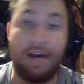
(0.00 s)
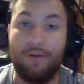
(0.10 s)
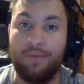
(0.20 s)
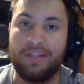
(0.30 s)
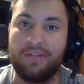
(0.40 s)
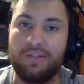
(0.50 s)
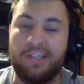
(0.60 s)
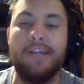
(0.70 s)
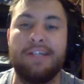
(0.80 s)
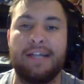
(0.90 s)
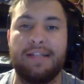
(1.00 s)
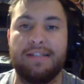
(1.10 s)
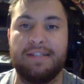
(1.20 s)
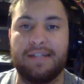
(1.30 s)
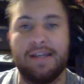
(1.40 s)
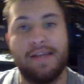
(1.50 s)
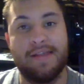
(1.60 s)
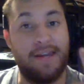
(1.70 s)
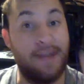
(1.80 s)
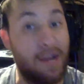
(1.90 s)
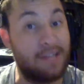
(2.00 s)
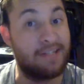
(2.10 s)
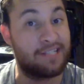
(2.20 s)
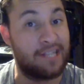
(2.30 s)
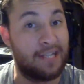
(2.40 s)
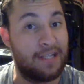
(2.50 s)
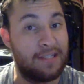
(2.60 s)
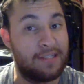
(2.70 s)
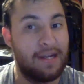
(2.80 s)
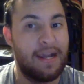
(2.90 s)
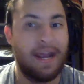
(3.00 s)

I will be doing two challenges: the Nuzlocke challenge,